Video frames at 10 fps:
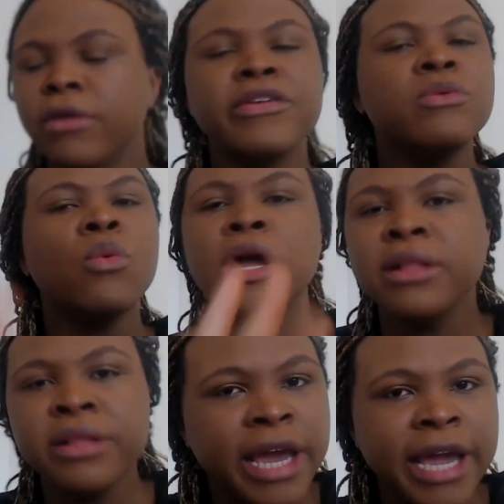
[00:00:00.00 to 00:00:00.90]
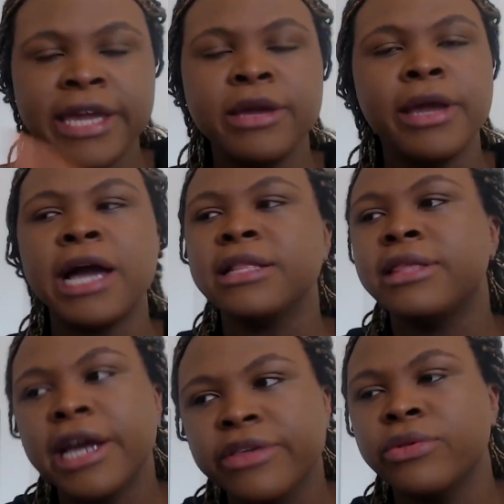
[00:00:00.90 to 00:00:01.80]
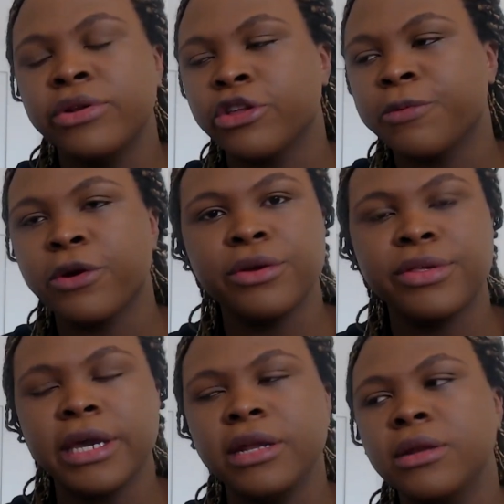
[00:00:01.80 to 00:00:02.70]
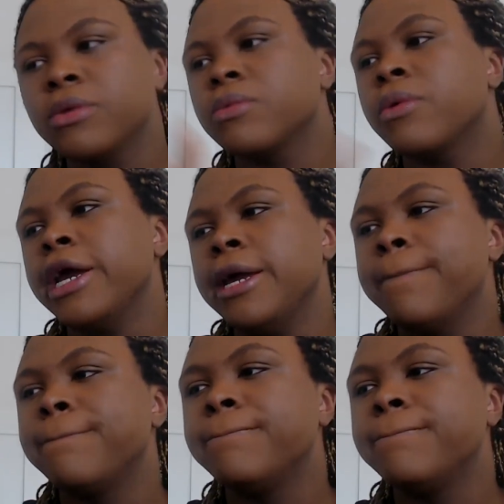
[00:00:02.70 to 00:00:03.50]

then one day he had sex with another person, right?